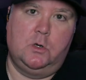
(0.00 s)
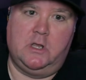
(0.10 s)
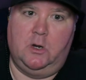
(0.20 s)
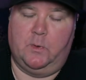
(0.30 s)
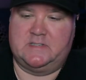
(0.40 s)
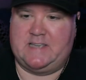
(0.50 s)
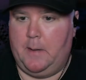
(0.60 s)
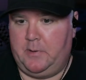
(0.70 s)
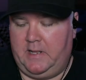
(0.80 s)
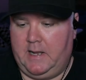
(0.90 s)
what's
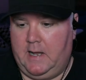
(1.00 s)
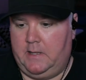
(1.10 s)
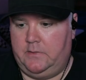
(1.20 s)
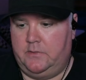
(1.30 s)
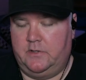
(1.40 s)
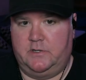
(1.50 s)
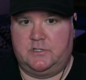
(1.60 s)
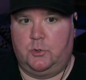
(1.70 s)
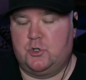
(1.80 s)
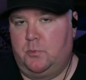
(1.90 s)
happening on the
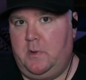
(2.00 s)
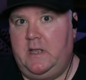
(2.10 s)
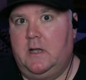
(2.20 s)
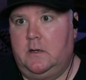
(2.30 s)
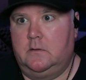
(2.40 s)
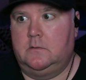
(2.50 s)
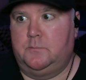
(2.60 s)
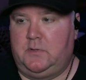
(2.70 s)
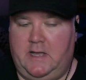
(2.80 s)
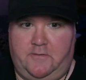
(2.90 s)
social media
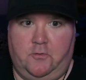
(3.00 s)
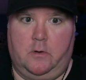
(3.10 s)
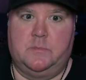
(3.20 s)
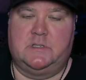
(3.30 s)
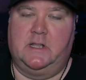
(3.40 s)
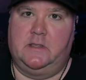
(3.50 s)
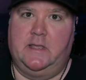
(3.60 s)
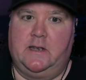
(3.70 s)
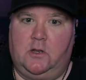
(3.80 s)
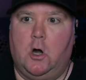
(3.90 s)
platforms
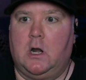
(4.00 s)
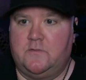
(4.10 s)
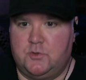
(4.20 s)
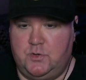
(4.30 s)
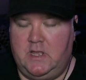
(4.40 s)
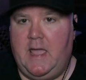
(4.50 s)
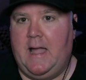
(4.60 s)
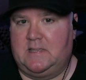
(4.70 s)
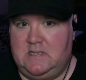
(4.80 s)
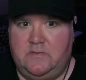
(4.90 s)
that Call of Duty
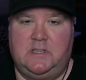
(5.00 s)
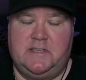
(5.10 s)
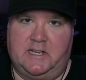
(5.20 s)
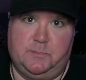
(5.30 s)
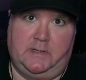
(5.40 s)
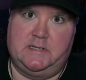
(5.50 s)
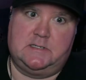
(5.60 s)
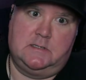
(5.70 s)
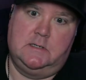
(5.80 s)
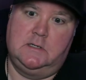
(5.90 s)
activity takes place.